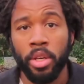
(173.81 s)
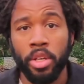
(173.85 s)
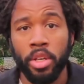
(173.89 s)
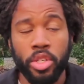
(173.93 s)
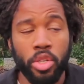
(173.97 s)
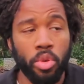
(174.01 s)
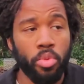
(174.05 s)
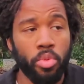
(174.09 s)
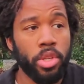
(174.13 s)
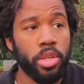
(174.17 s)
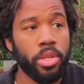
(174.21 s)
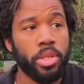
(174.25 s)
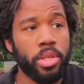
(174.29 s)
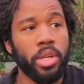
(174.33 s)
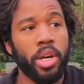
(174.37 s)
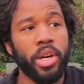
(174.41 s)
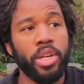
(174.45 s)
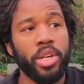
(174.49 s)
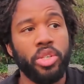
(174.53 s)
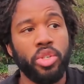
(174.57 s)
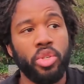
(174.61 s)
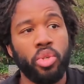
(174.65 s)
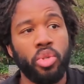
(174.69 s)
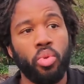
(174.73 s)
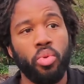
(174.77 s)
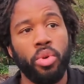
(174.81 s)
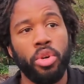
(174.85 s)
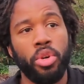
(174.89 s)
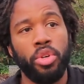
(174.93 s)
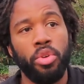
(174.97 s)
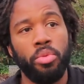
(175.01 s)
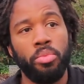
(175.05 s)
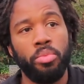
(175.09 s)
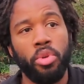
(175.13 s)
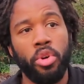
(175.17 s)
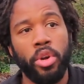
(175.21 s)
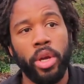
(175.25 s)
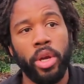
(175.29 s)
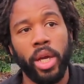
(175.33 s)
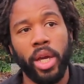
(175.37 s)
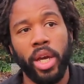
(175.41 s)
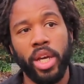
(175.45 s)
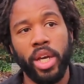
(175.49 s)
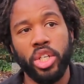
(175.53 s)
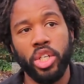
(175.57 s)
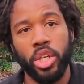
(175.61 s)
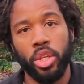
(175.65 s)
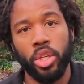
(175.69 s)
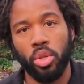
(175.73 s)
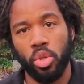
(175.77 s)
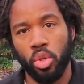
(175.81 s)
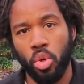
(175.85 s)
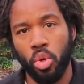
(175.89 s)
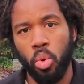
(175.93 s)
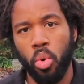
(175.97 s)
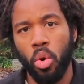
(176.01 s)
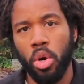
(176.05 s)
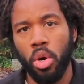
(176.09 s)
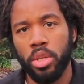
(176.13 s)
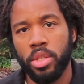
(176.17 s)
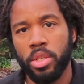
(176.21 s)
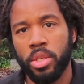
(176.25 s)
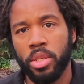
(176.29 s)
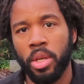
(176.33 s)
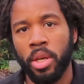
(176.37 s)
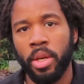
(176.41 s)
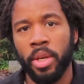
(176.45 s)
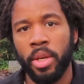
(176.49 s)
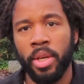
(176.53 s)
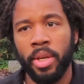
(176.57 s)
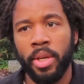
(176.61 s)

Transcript: So with the Tyson squat, you're more engaging the quads,